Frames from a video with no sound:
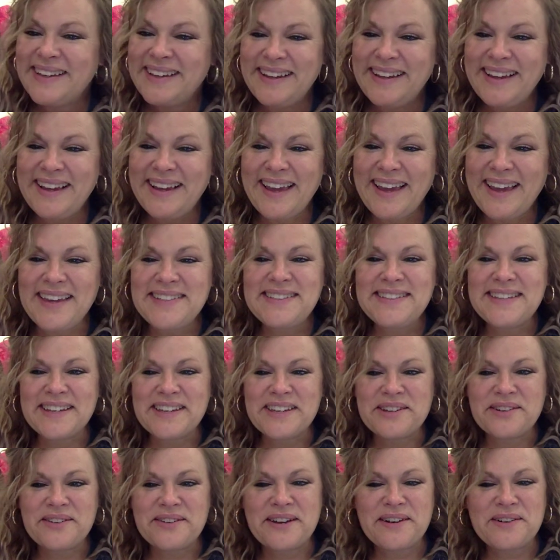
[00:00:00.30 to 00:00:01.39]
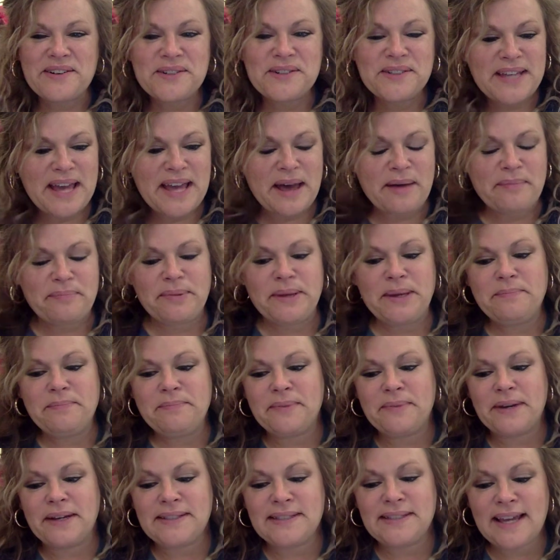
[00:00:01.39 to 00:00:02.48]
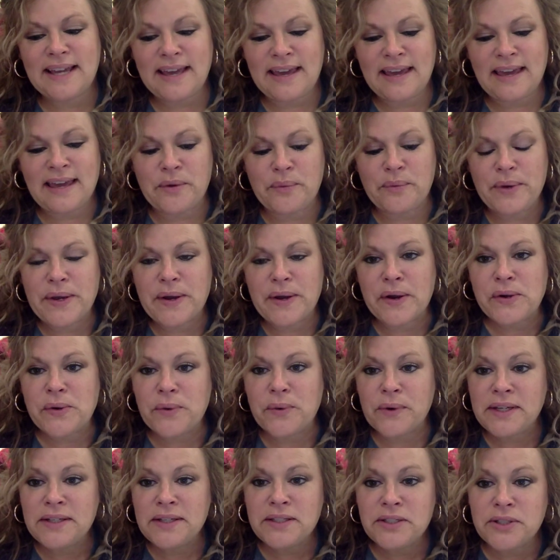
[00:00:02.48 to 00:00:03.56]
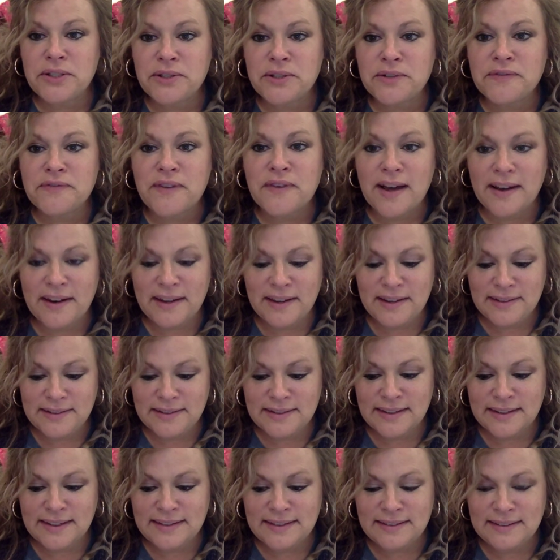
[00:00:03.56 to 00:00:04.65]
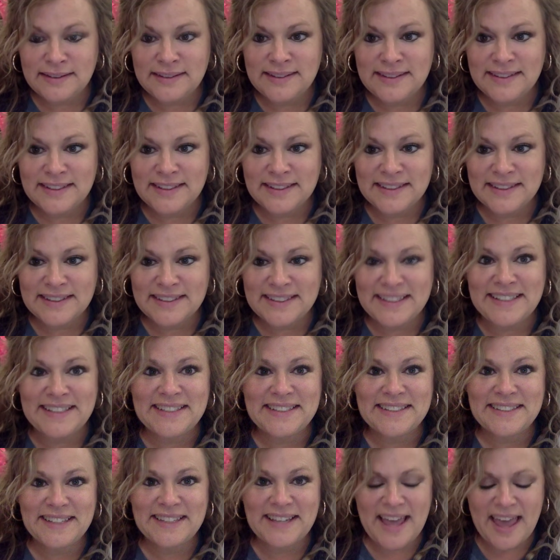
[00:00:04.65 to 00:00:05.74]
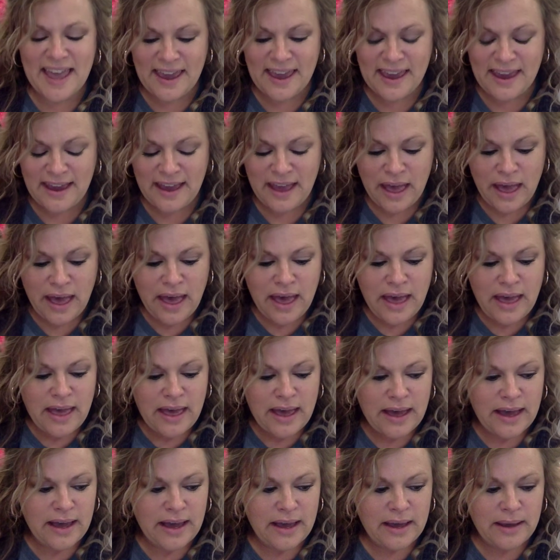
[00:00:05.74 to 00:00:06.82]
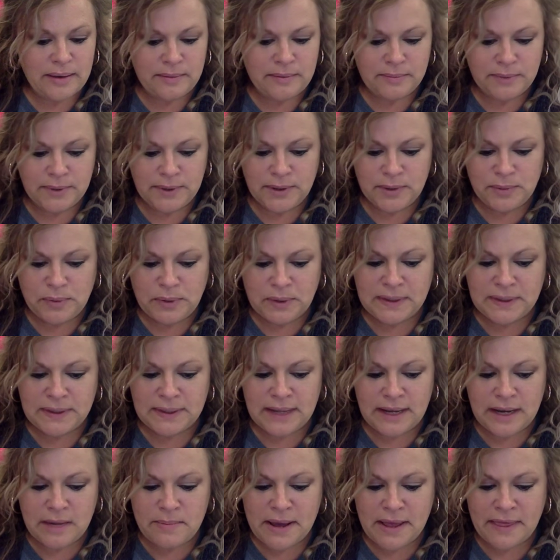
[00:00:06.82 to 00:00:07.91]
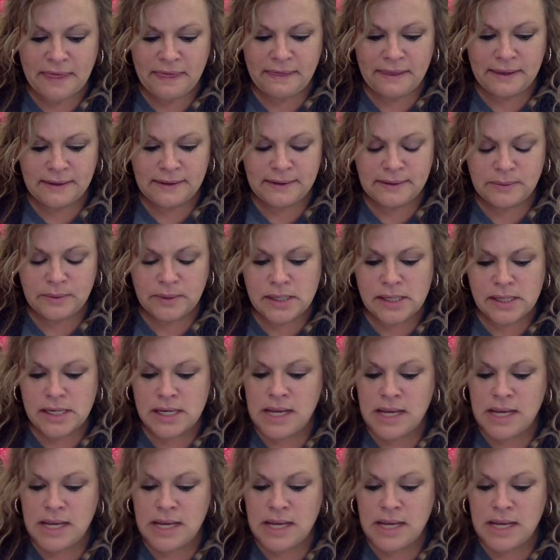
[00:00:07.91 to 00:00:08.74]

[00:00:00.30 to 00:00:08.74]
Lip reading: Hey second graders, happy Monday. We are going to do phonics lesson 16 today. Super excited about this one.